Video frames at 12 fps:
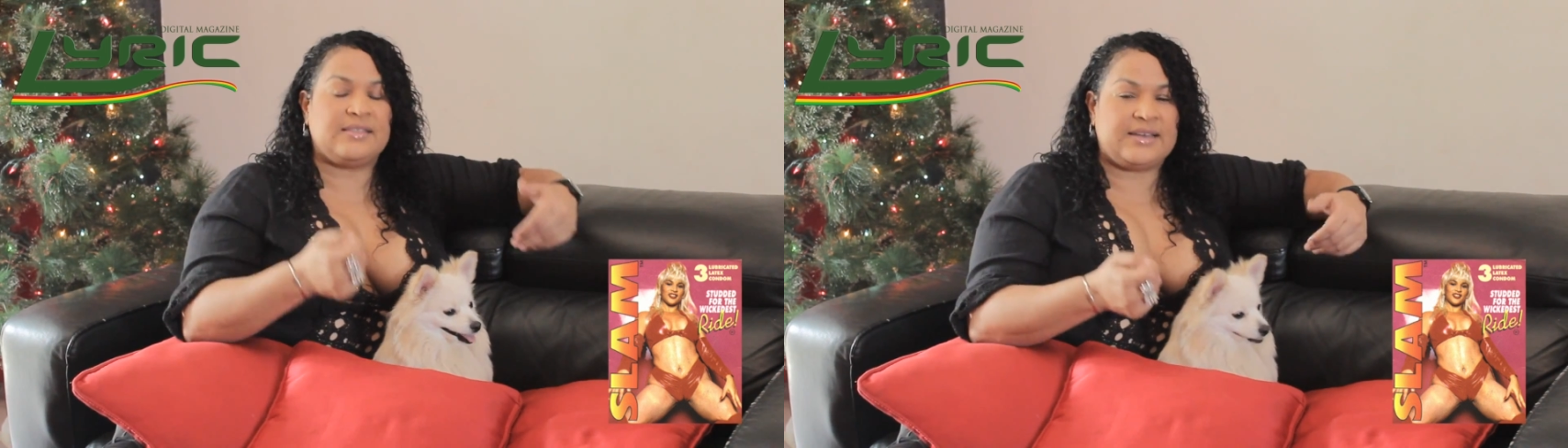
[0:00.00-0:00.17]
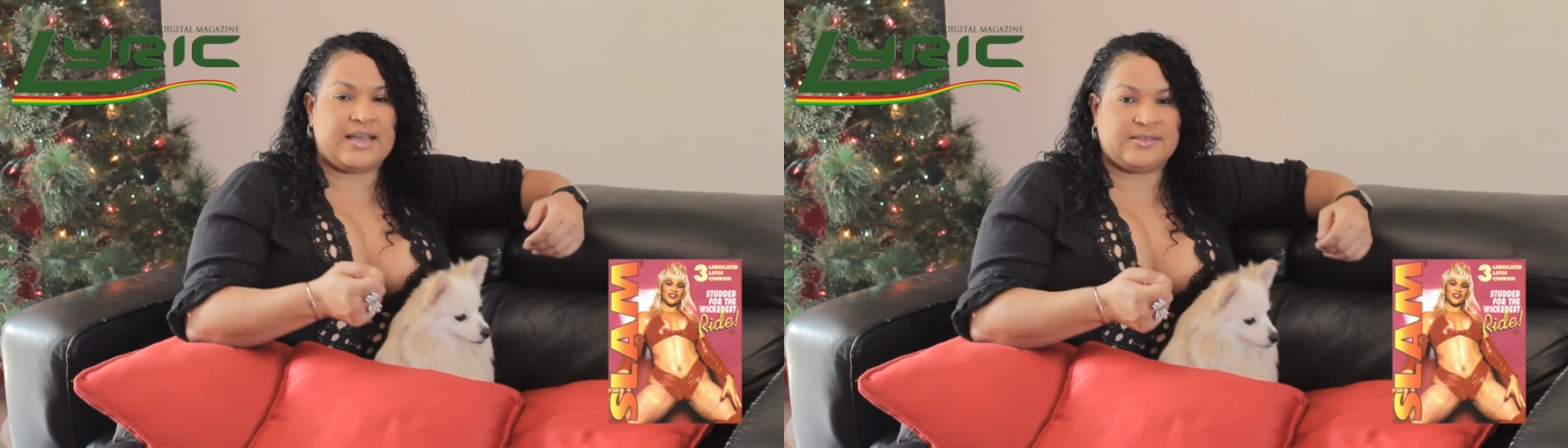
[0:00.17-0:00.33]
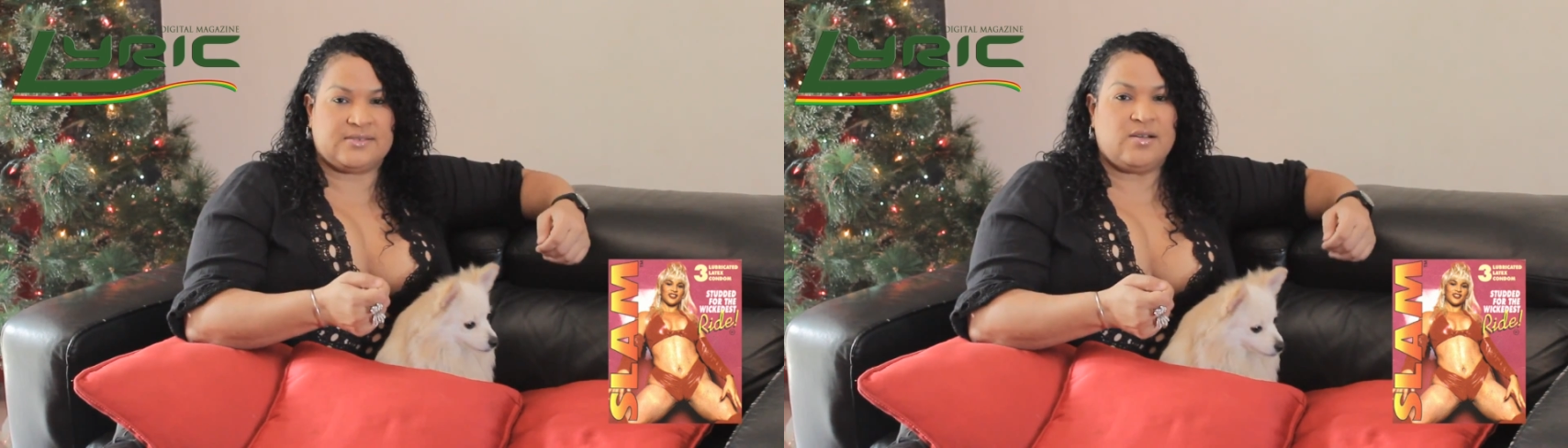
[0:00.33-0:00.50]
the
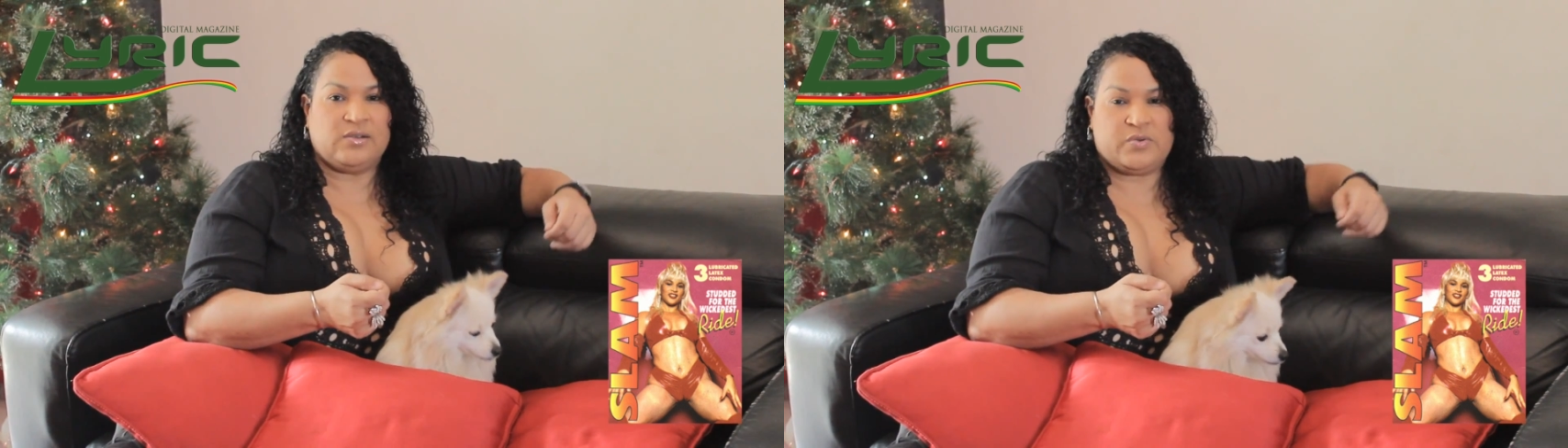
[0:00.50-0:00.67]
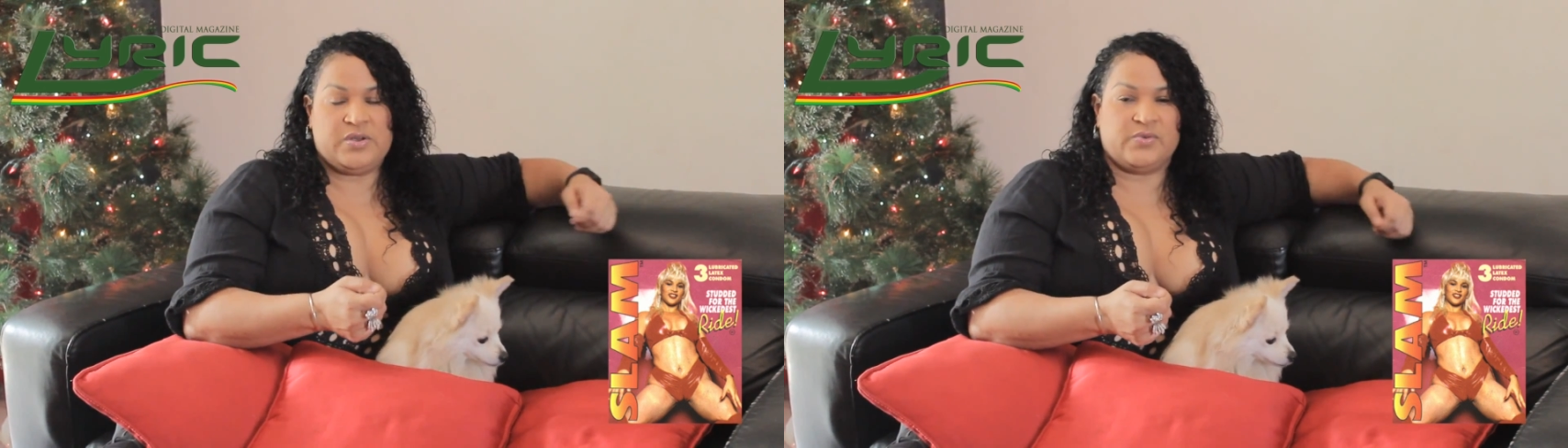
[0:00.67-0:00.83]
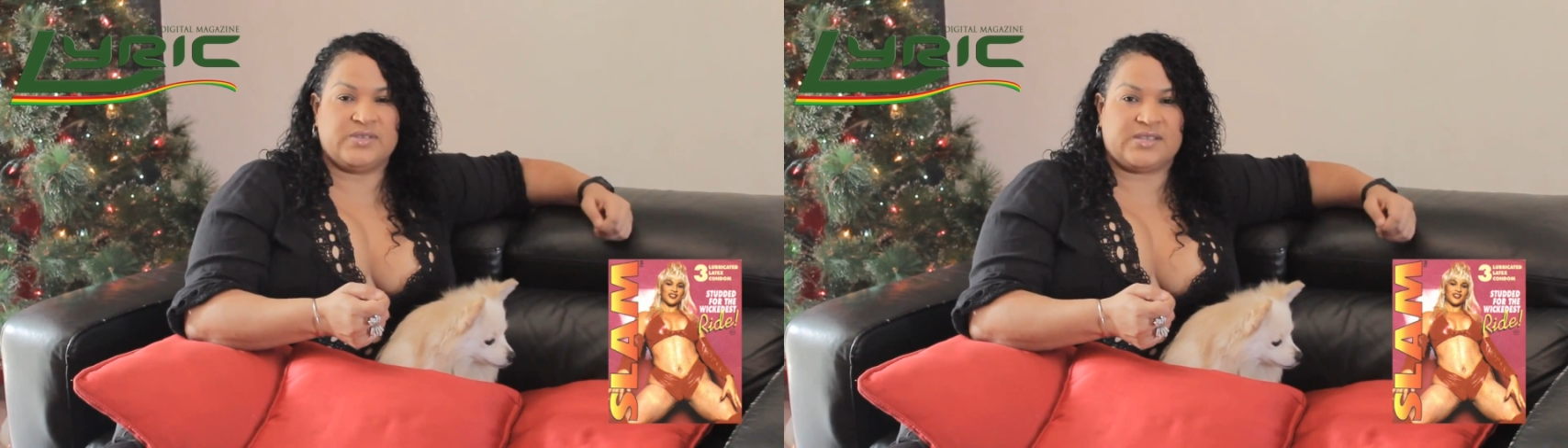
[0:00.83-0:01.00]
Danchall
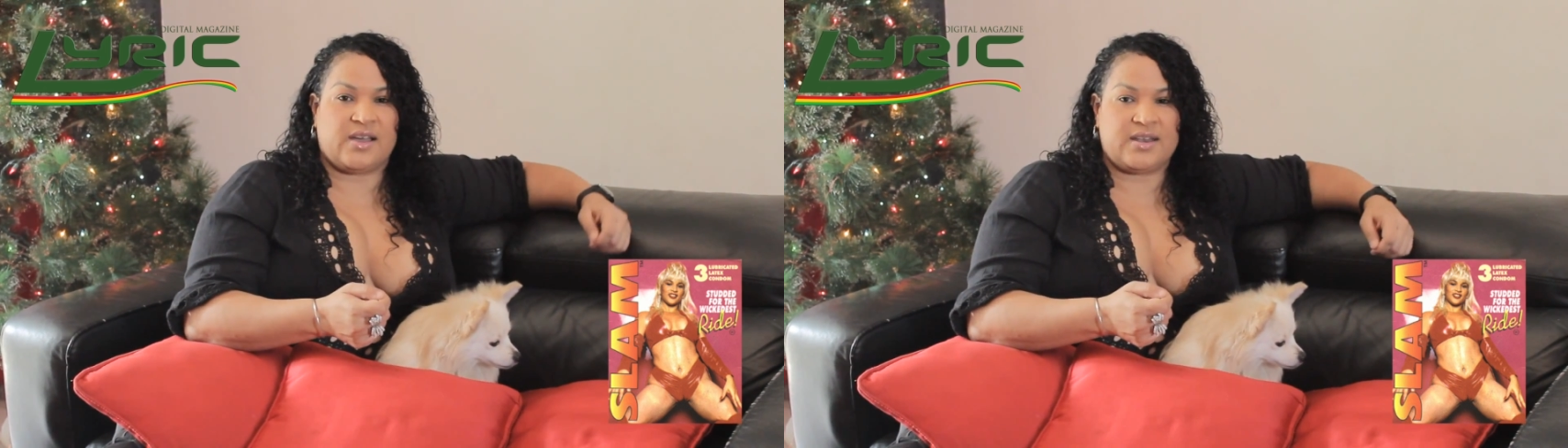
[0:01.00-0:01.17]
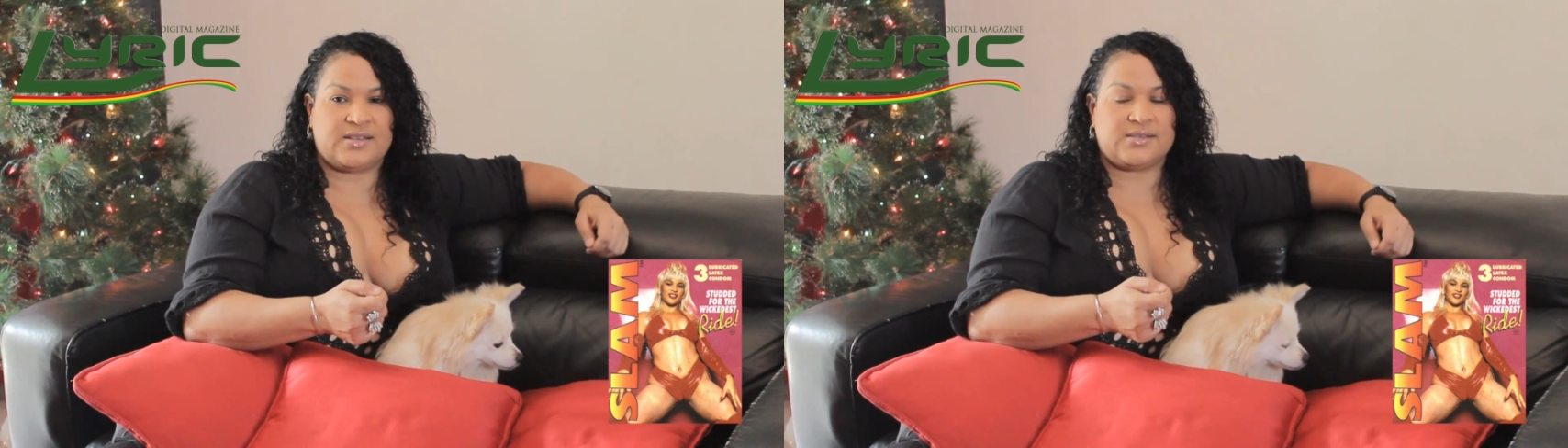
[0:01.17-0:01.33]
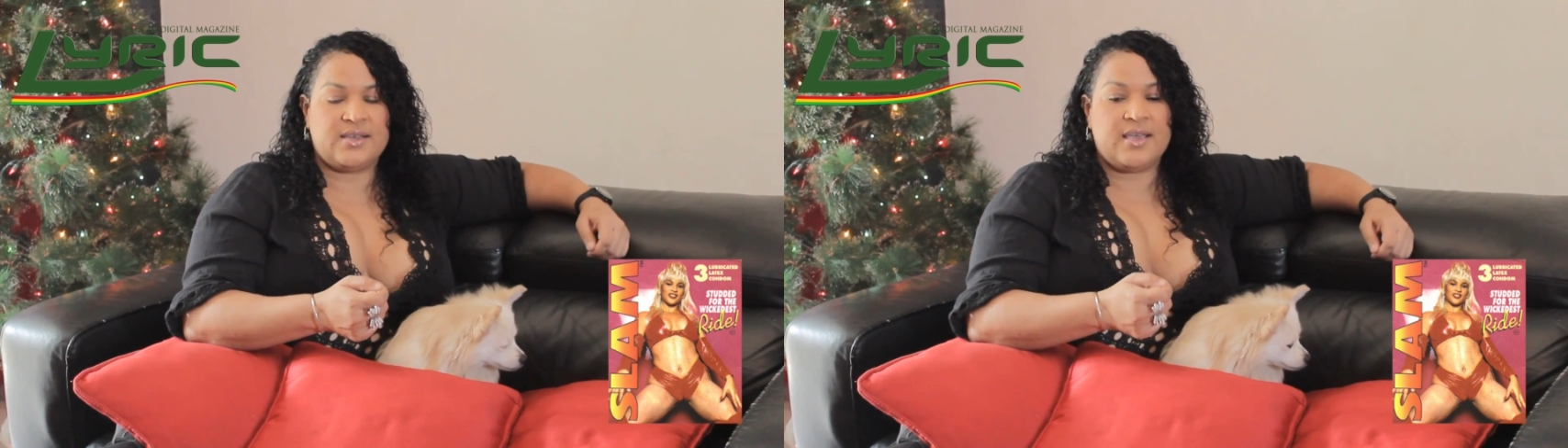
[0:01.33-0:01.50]
Queen, was on
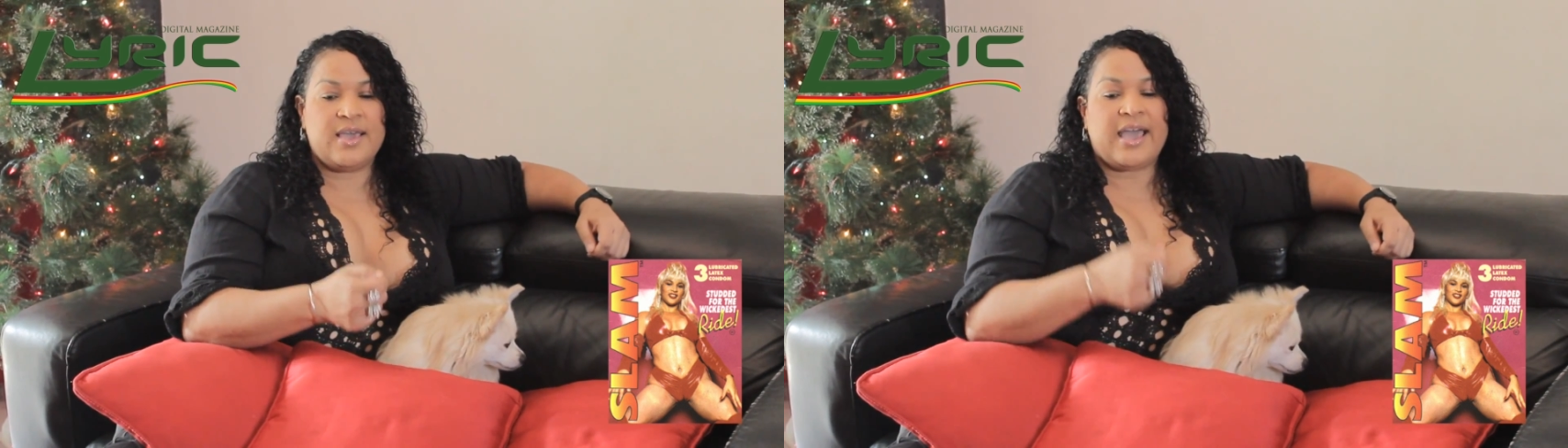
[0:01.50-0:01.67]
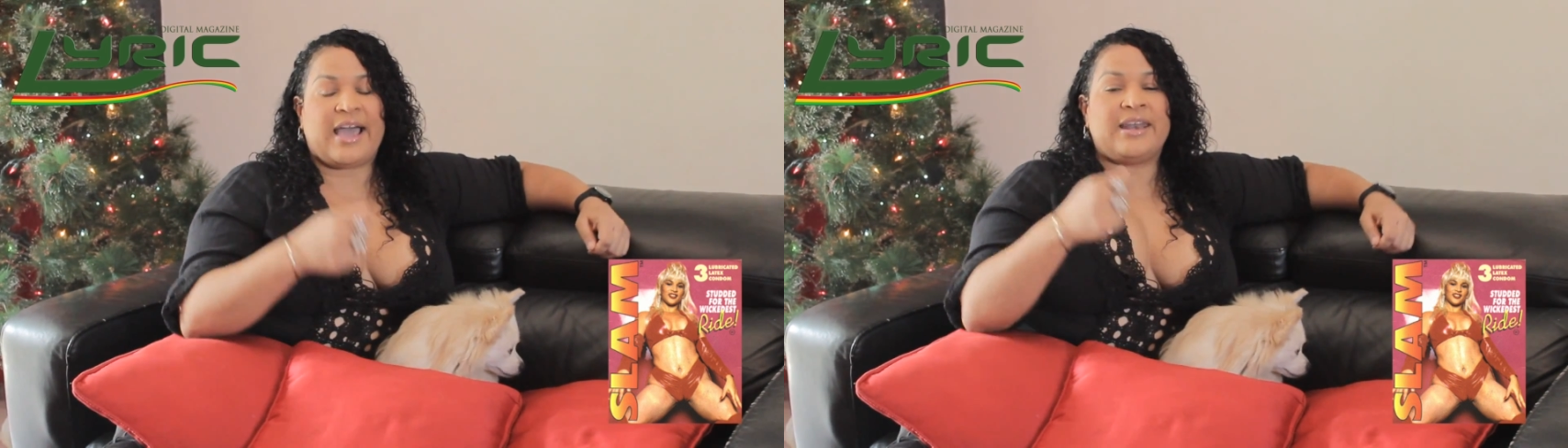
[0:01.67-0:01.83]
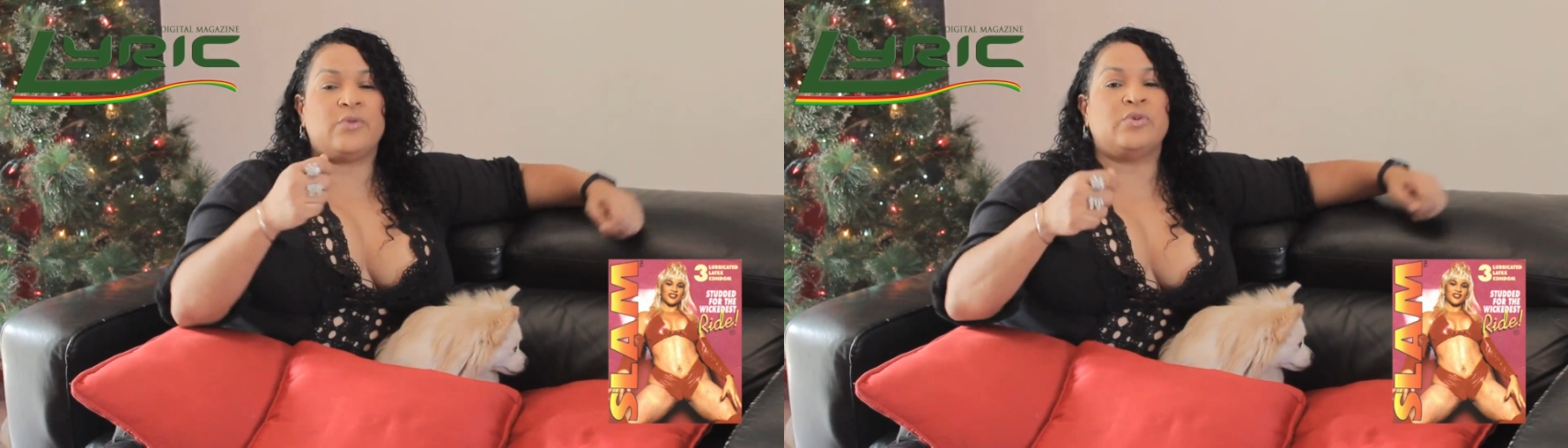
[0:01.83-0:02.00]
it.
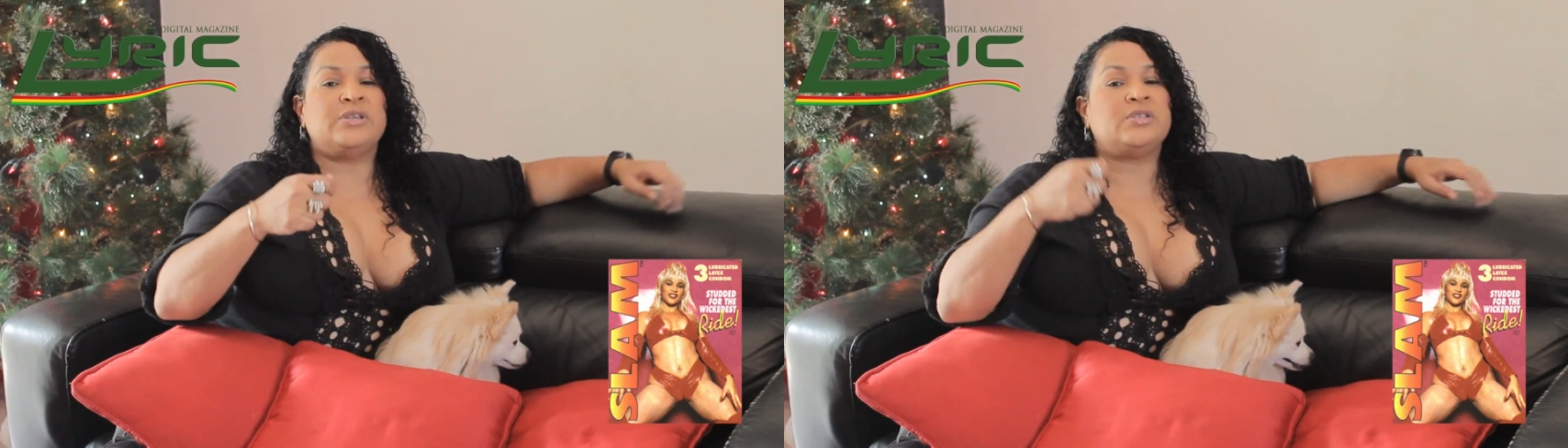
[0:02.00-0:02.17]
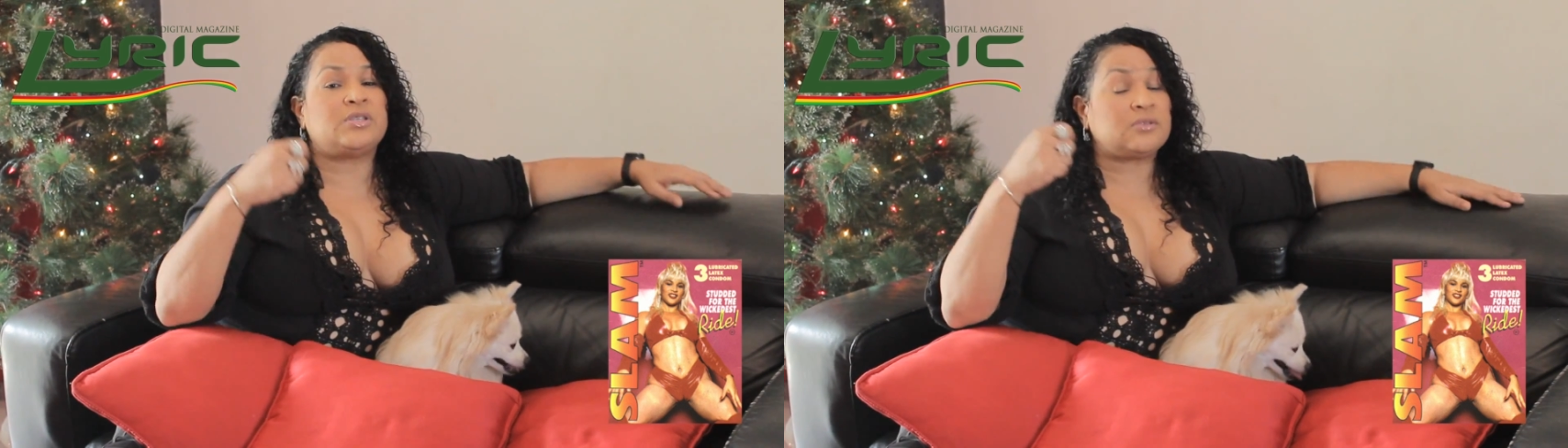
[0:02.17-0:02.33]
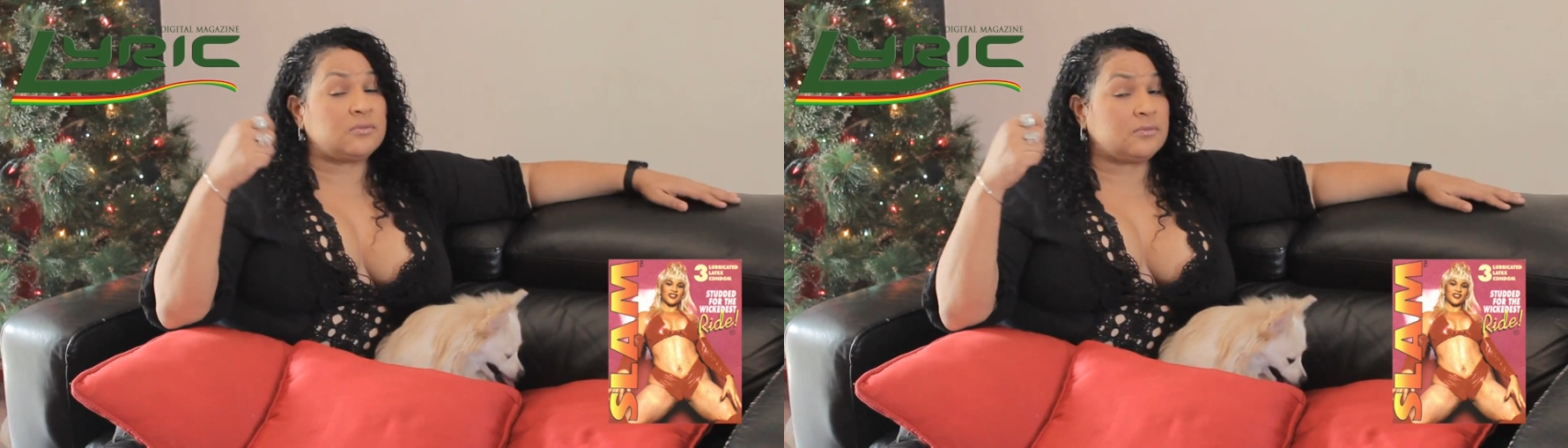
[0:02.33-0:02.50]
And it would